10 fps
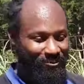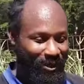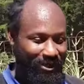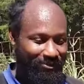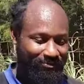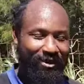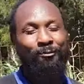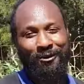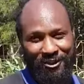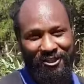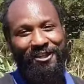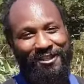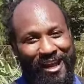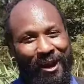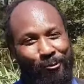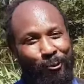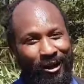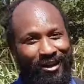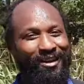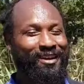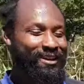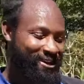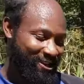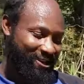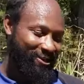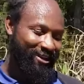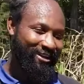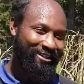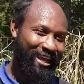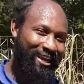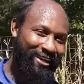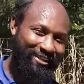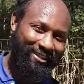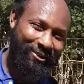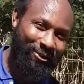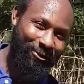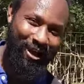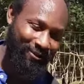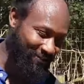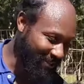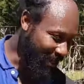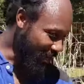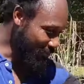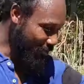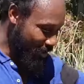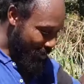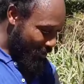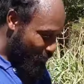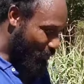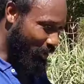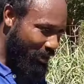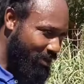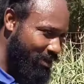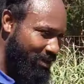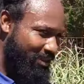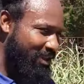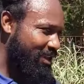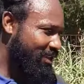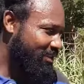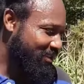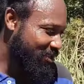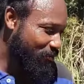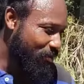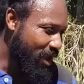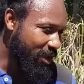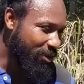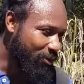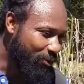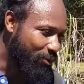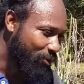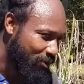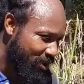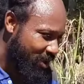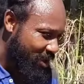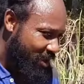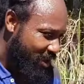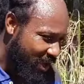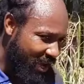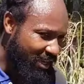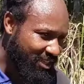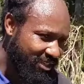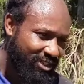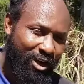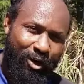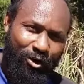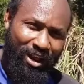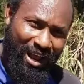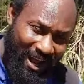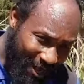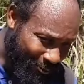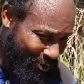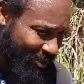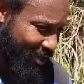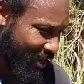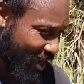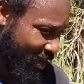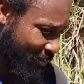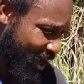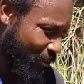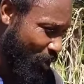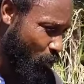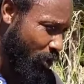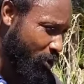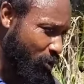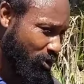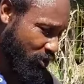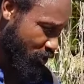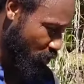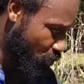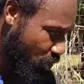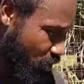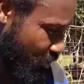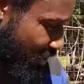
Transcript: well it was just that quick you know it didn't take us a whole lot of time pulling these tomato cages on out um, now what we're going to do we're going